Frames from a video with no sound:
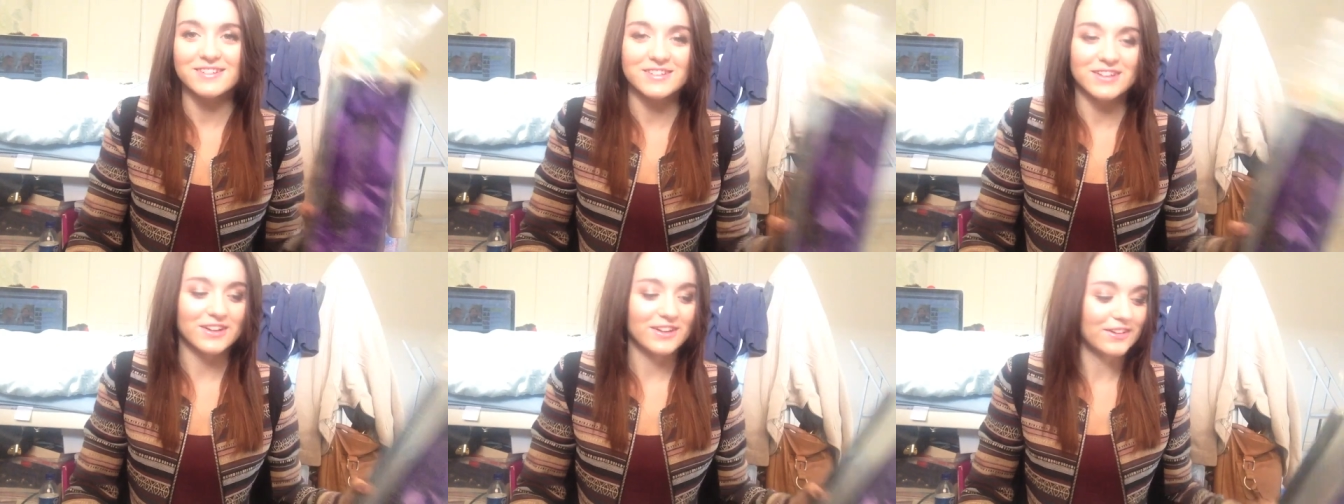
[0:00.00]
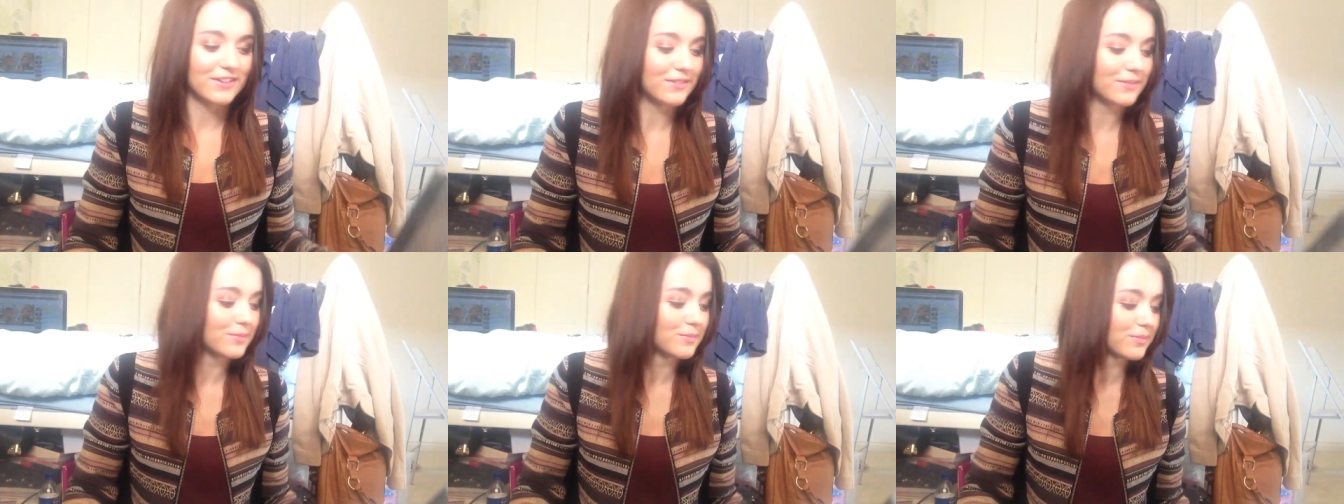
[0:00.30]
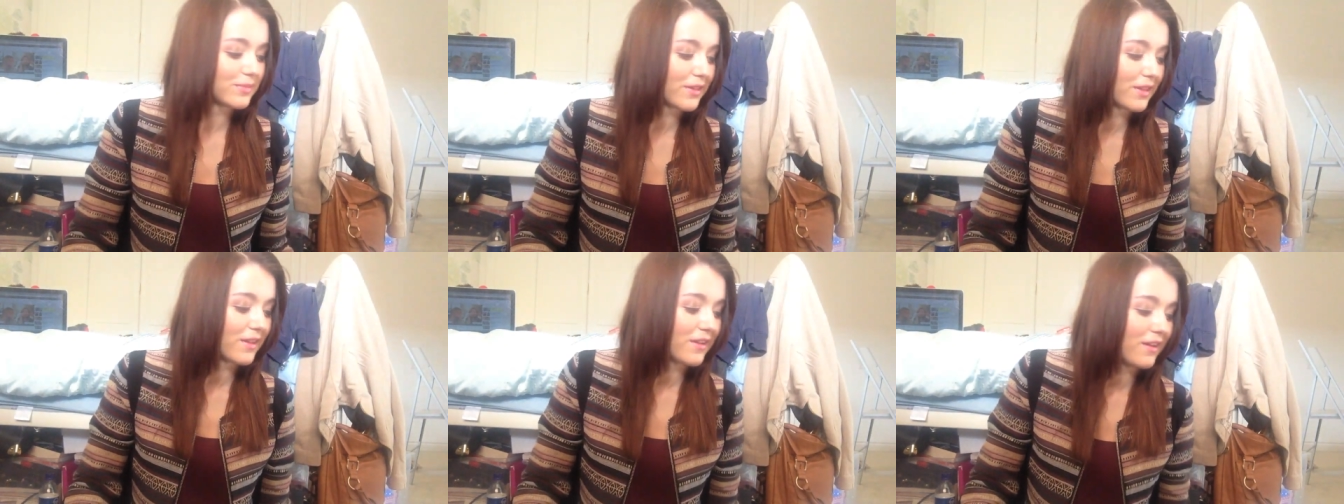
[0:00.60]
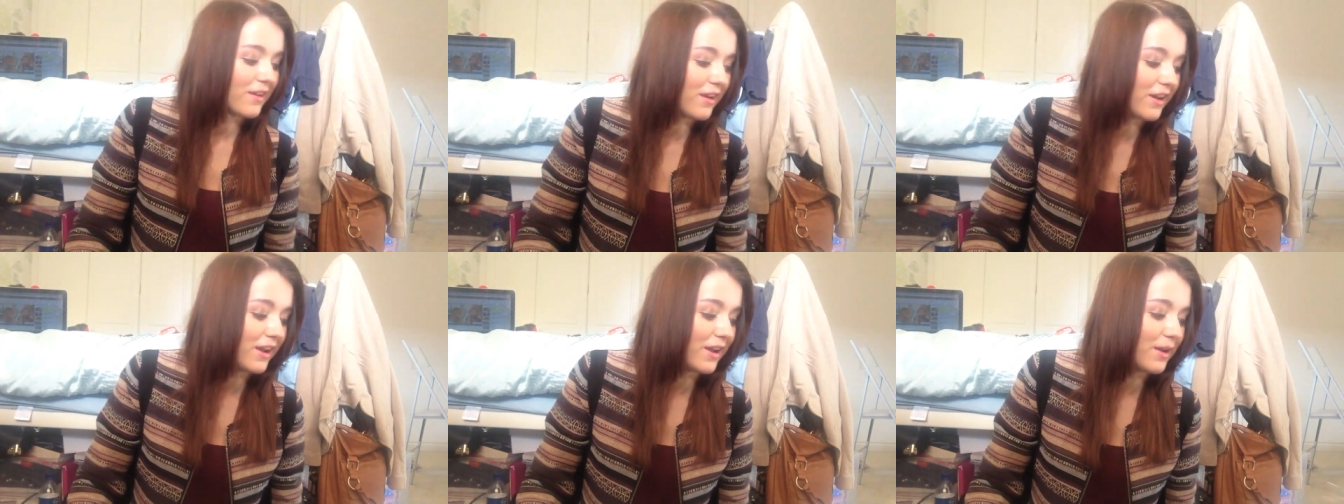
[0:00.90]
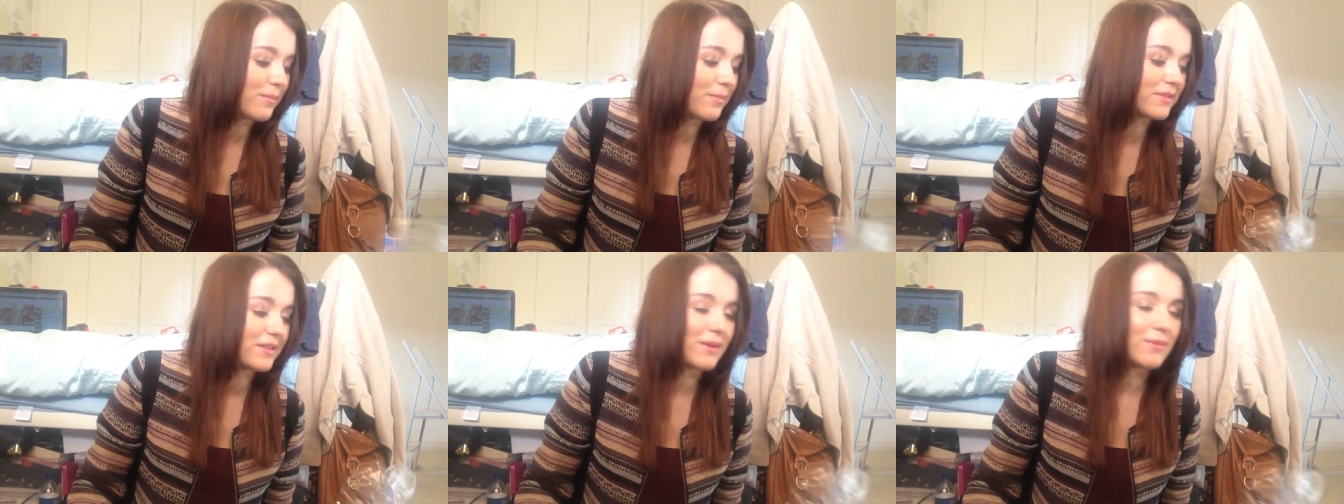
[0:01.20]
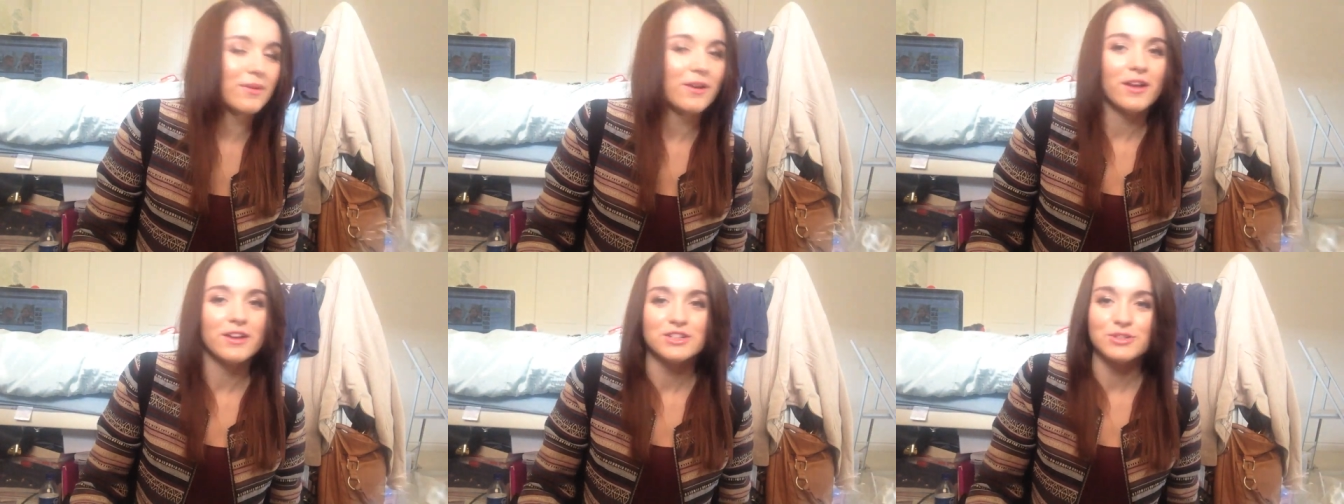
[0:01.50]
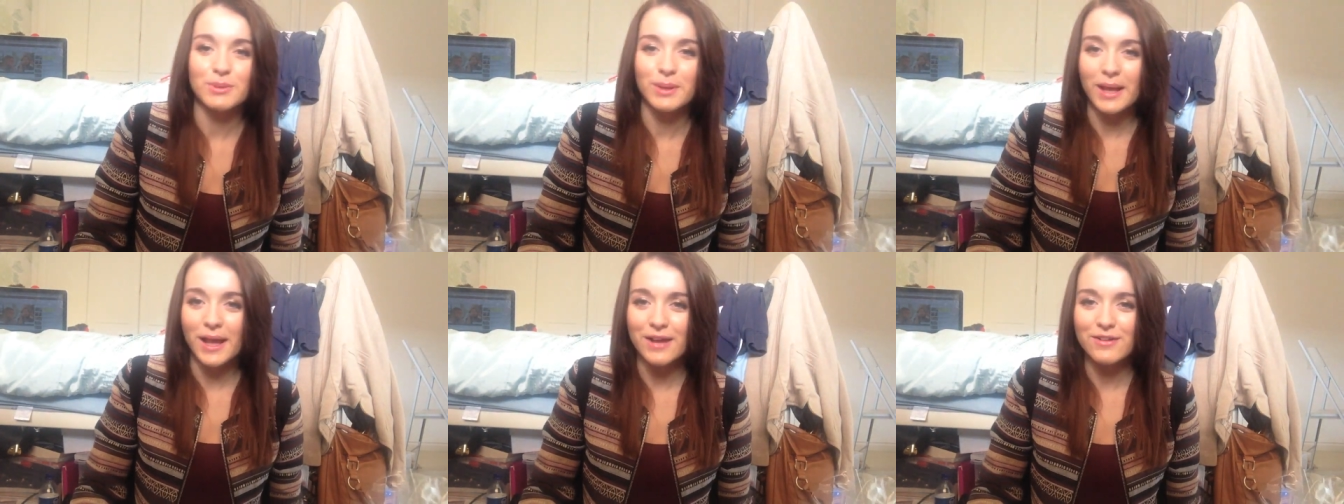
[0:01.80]
So um, they were like,
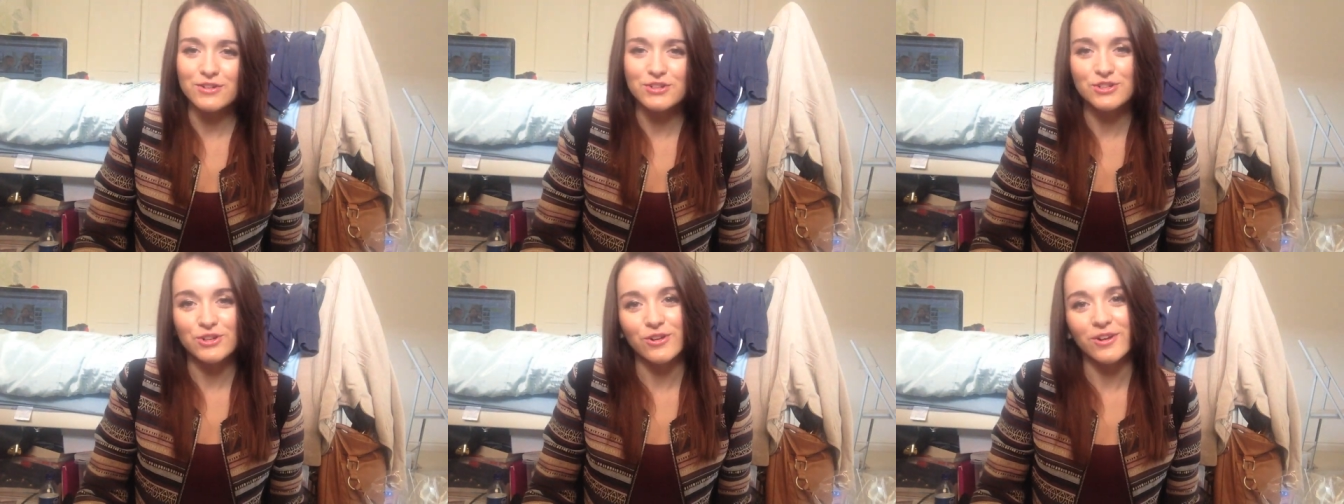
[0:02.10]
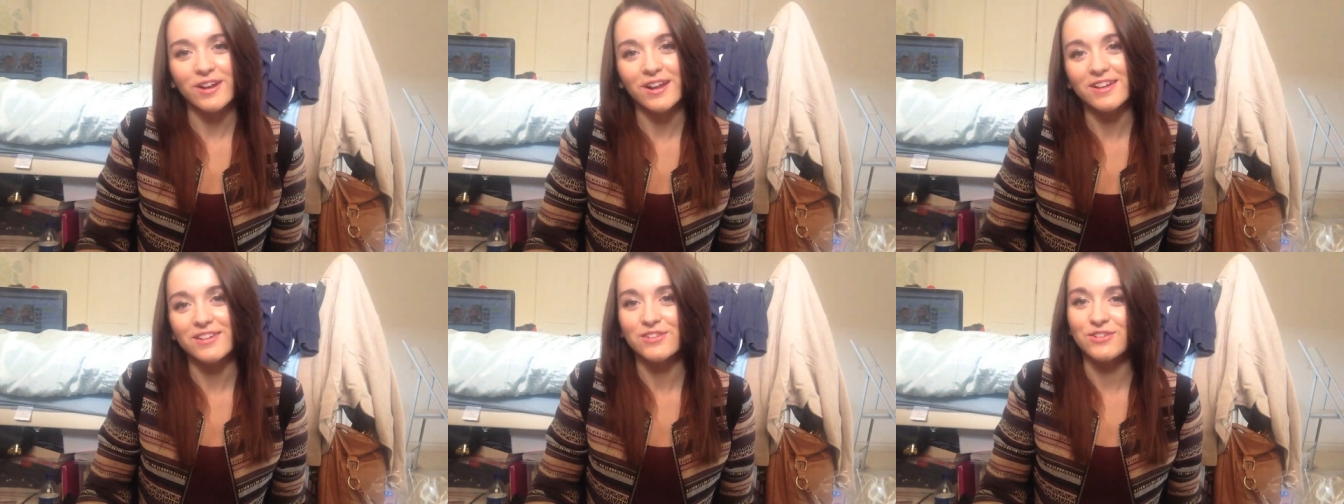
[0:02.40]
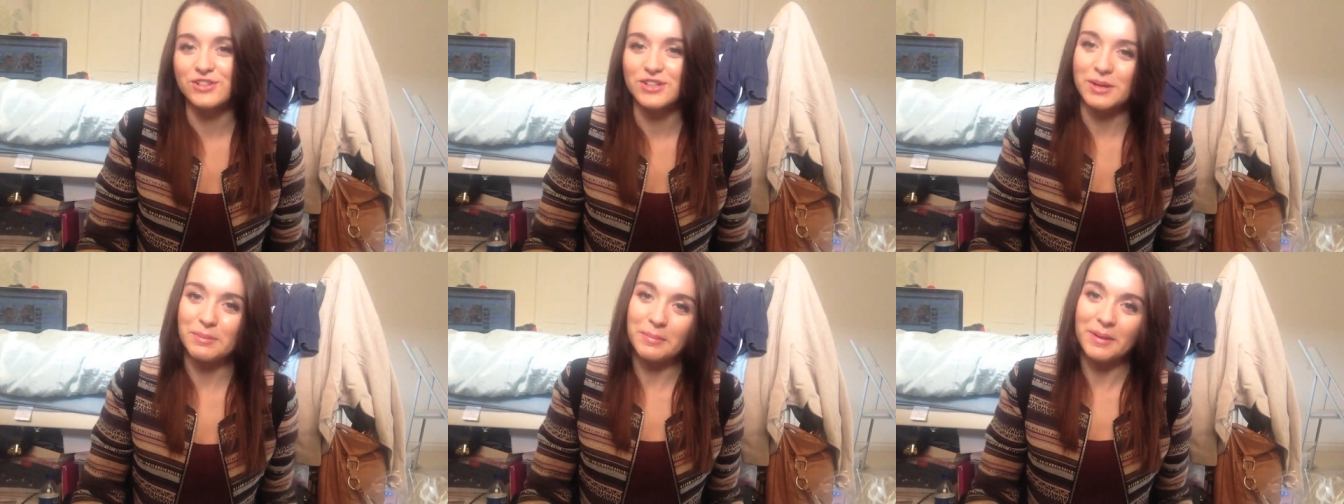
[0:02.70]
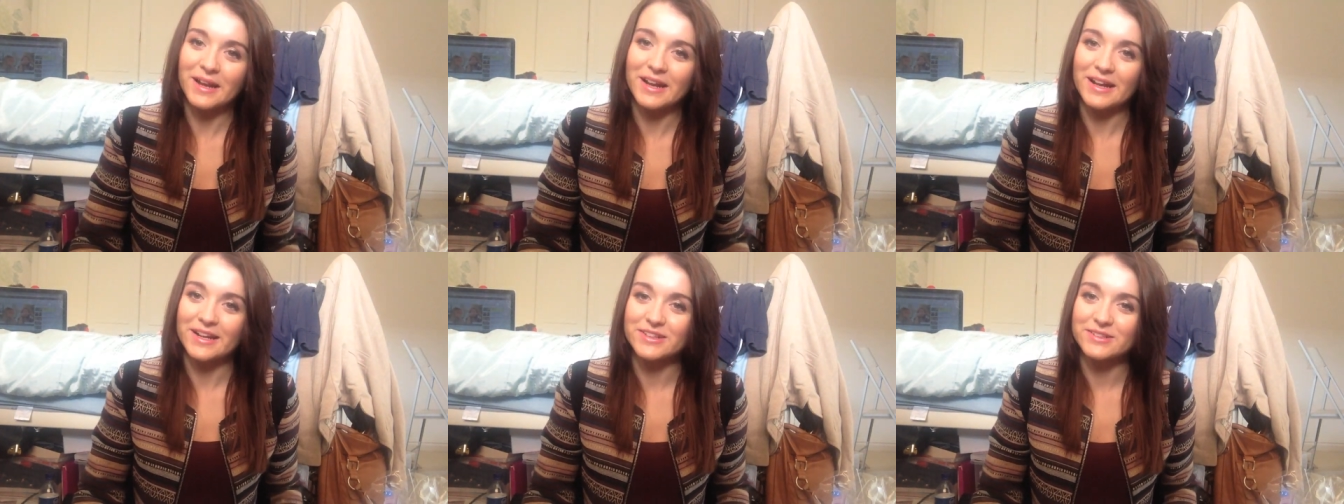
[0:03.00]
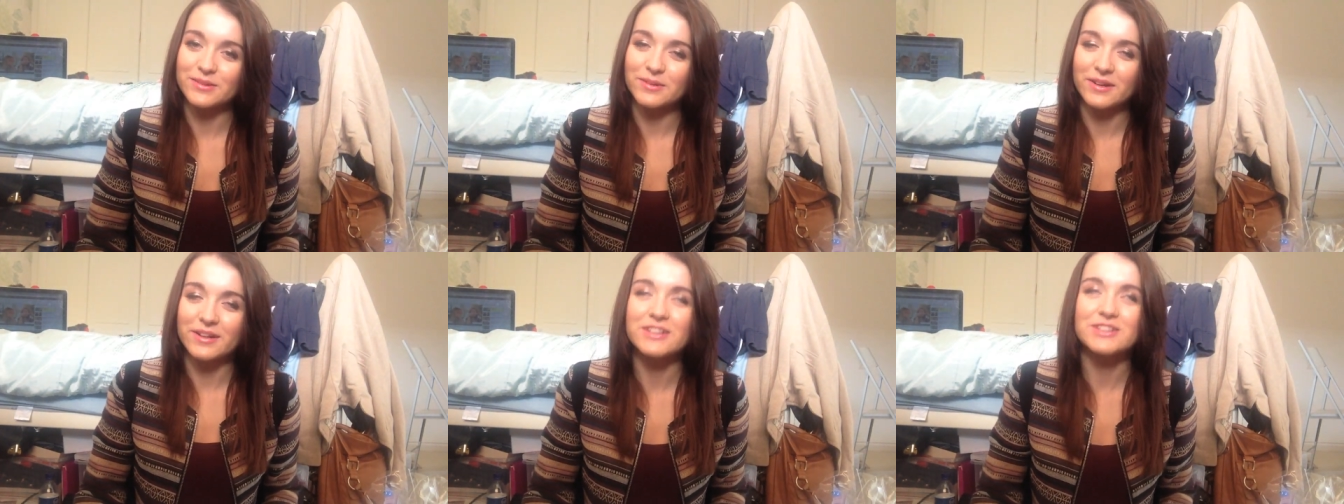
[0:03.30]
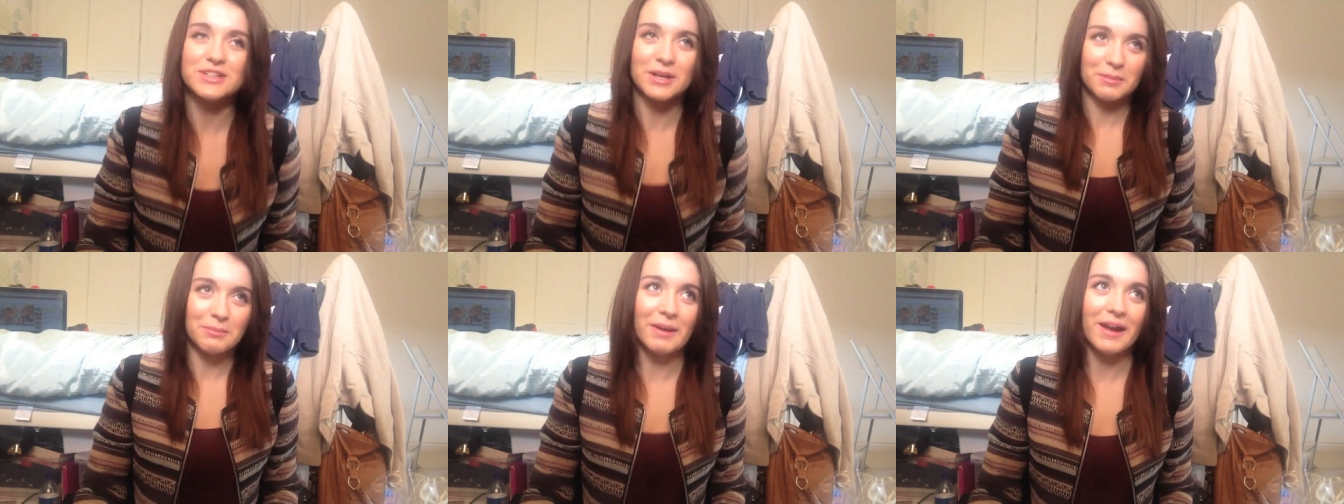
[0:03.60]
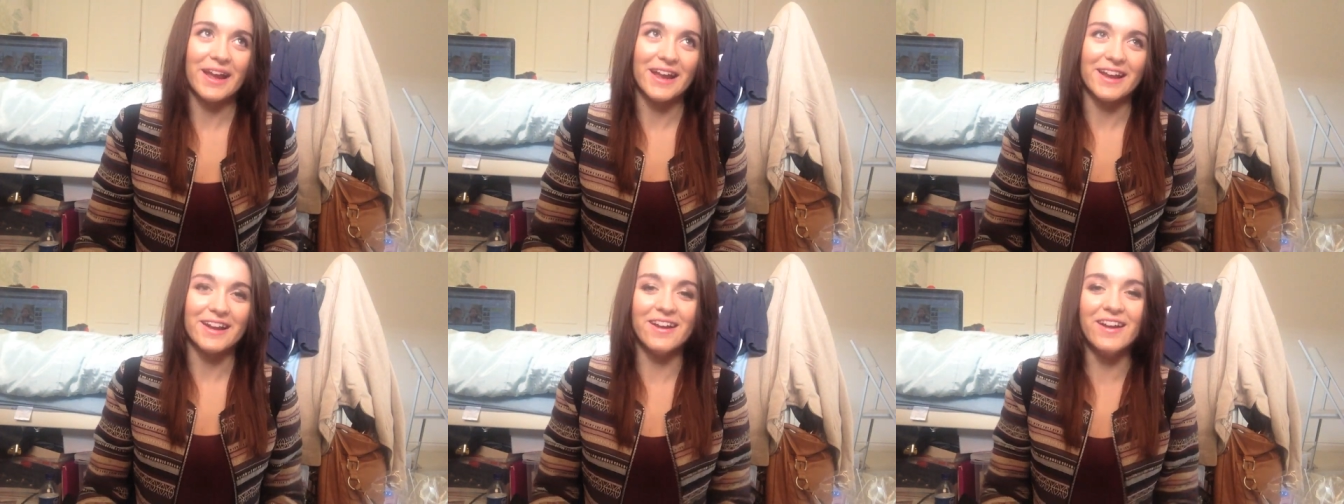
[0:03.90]
should we get her a shot glass or champagne glass? they like,
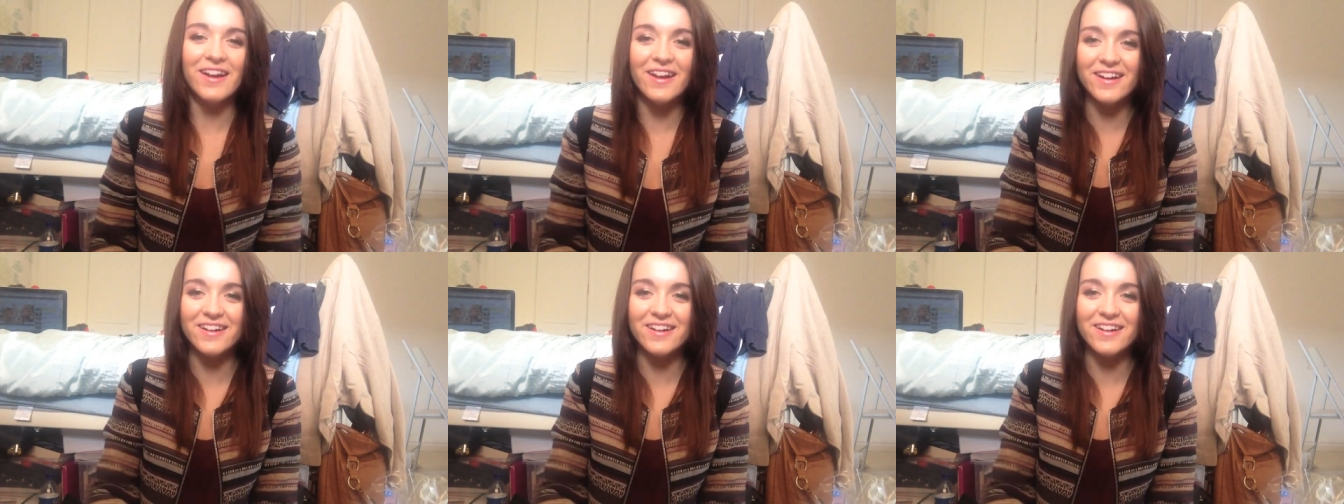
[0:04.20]
champagne.